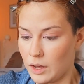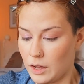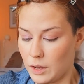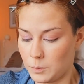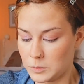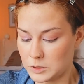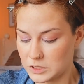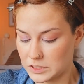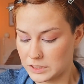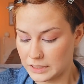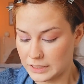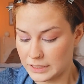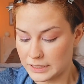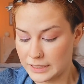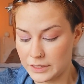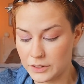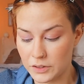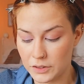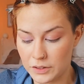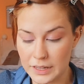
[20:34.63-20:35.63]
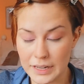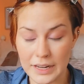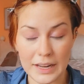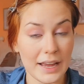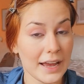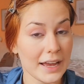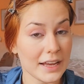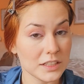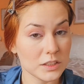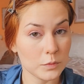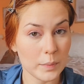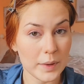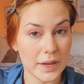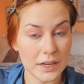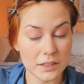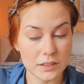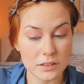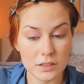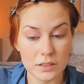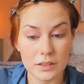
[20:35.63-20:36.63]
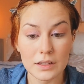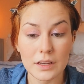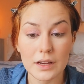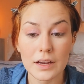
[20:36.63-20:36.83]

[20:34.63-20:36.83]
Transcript: almost glittery aspect to the